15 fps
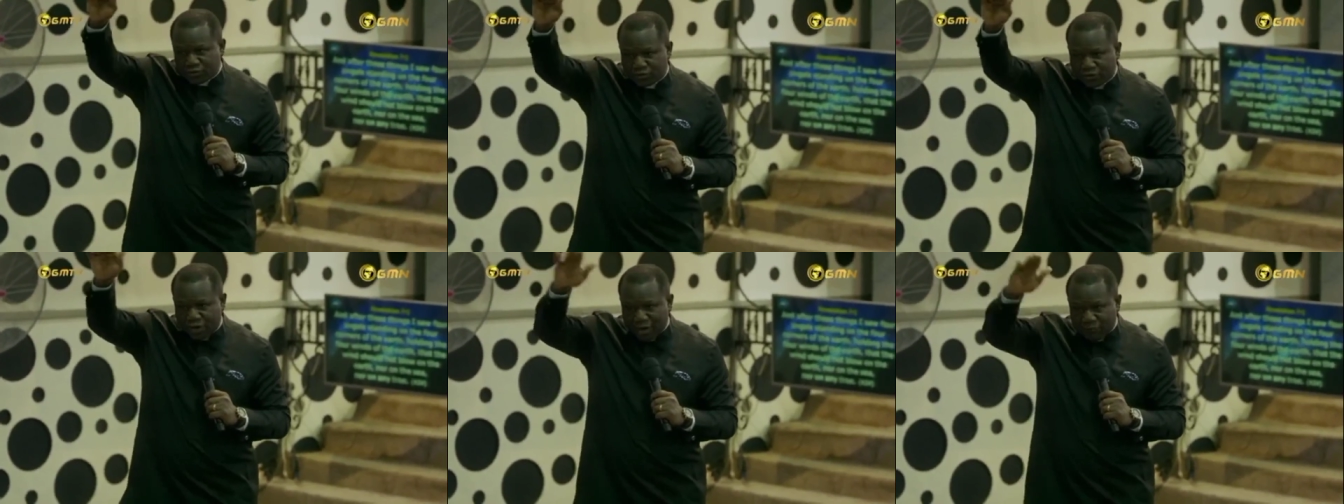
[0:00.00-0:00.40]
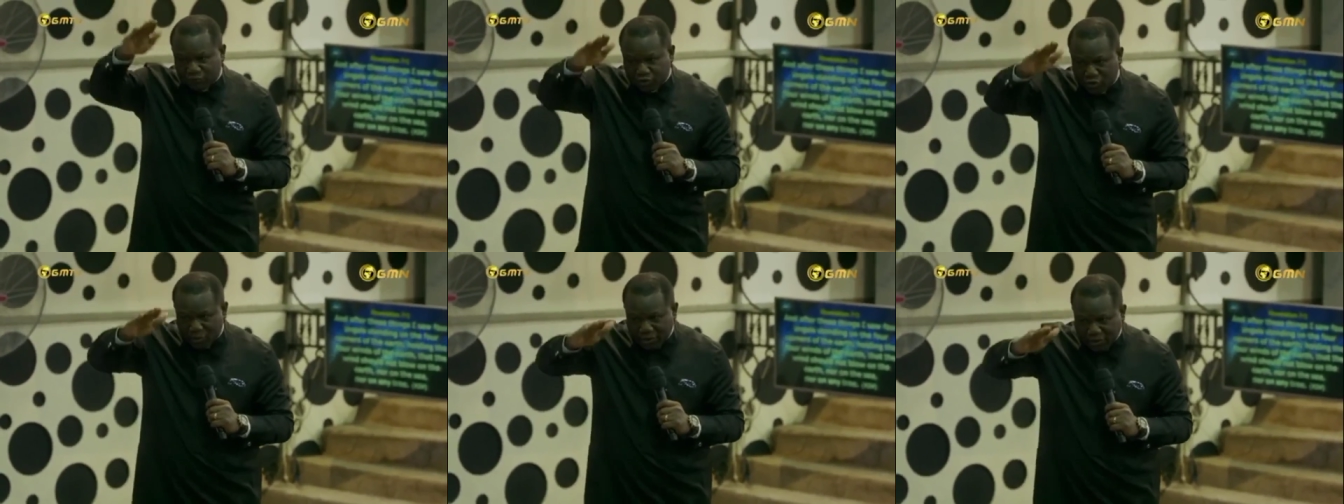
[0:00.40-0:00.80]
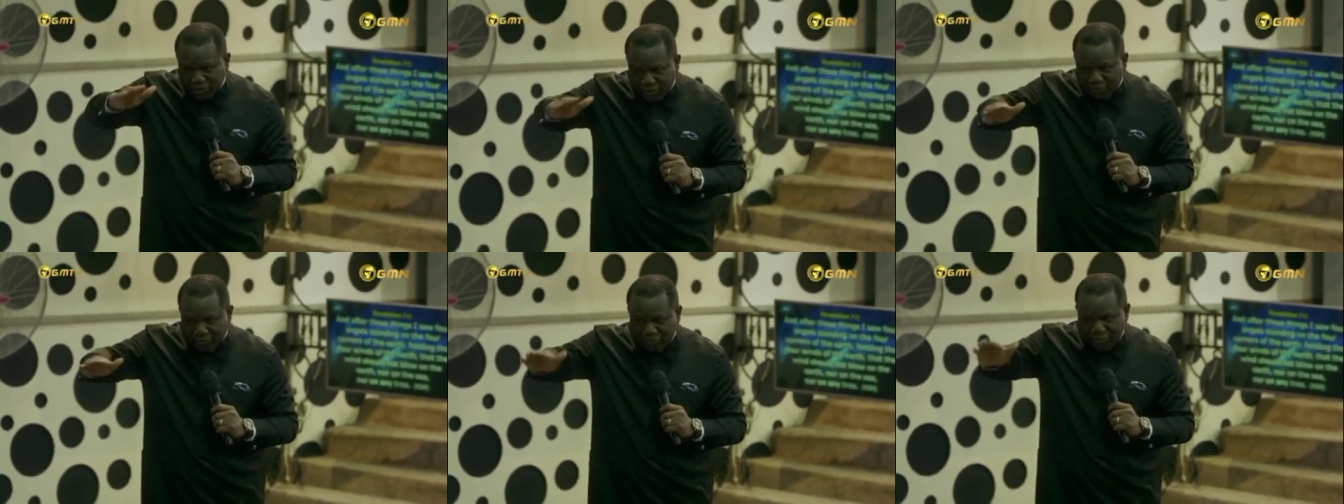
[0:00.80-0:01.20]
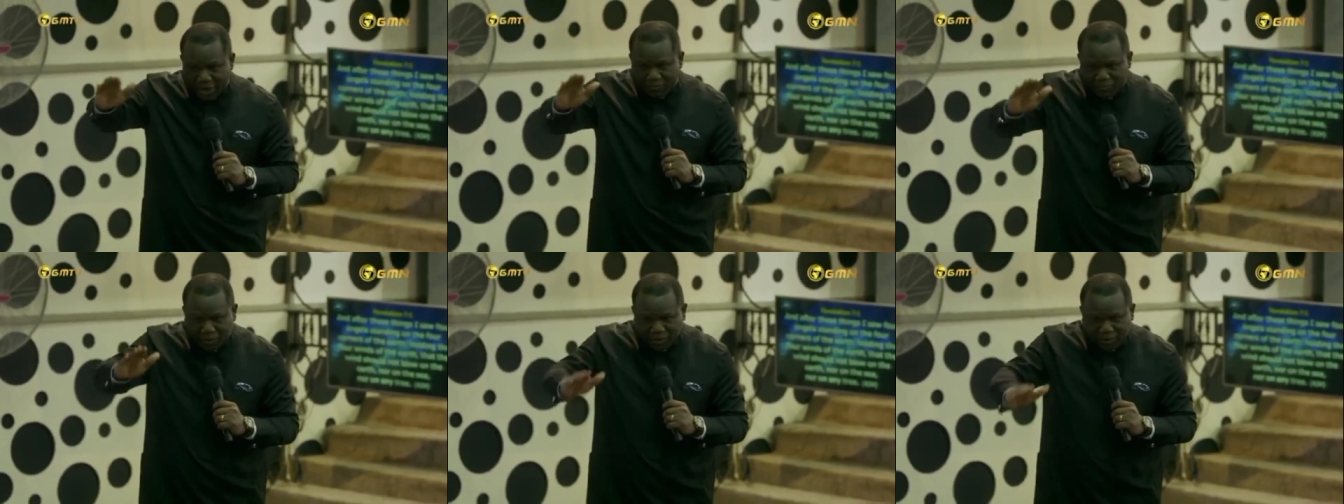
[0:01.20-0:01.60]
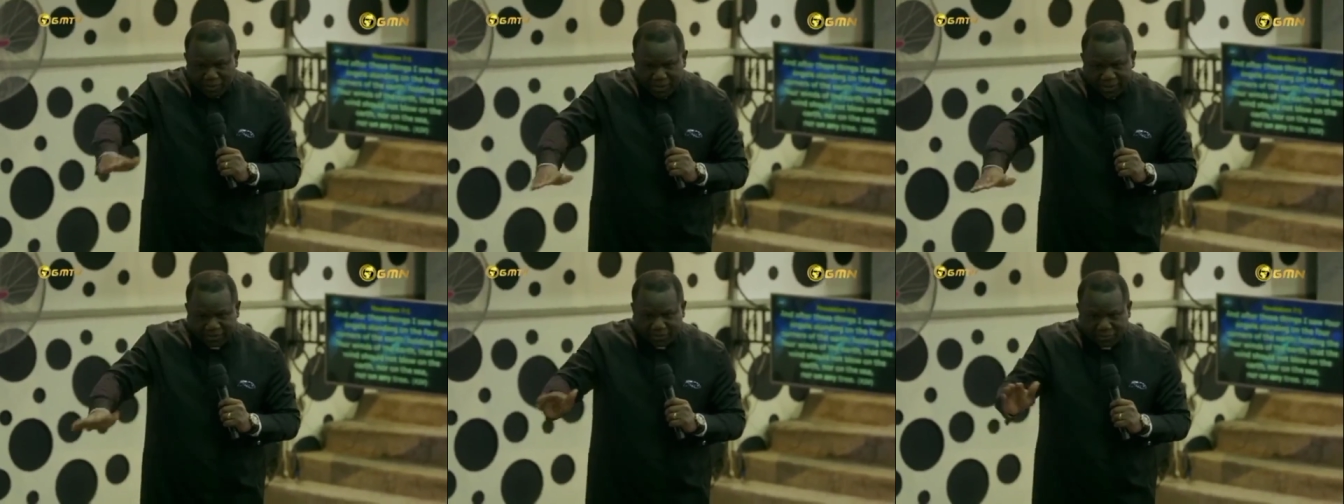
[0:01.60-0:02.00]
you have dominions, you have
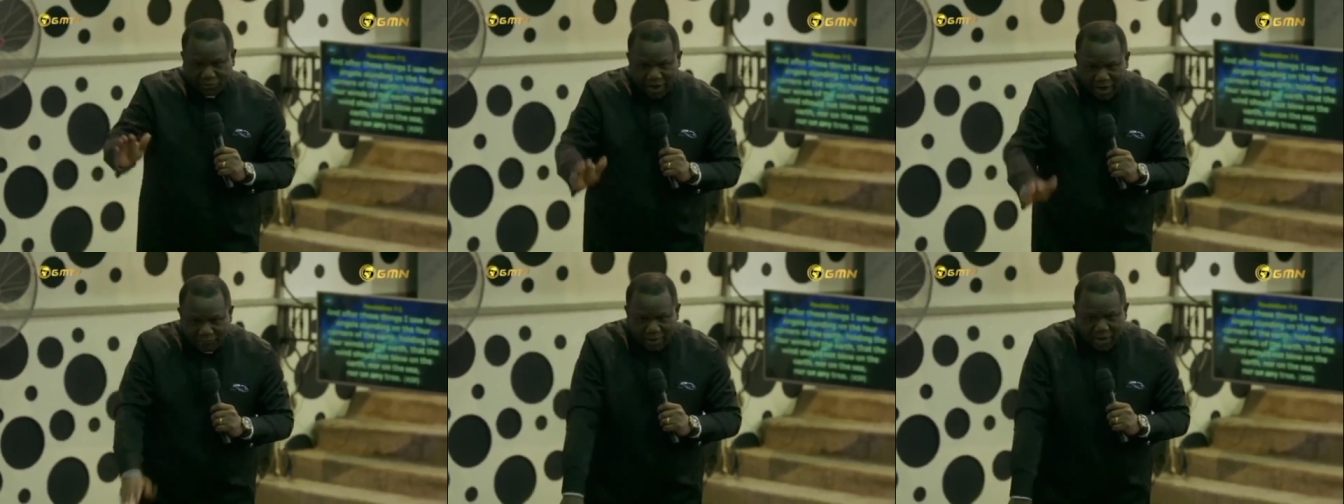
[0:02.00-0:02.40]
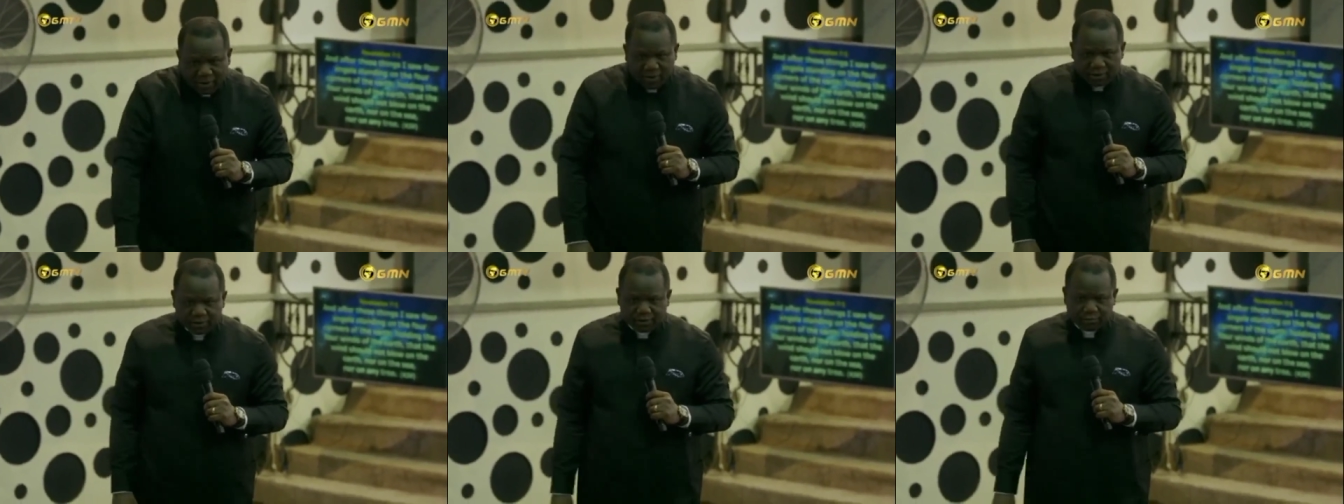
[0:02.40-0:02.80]
principalities, you have powers.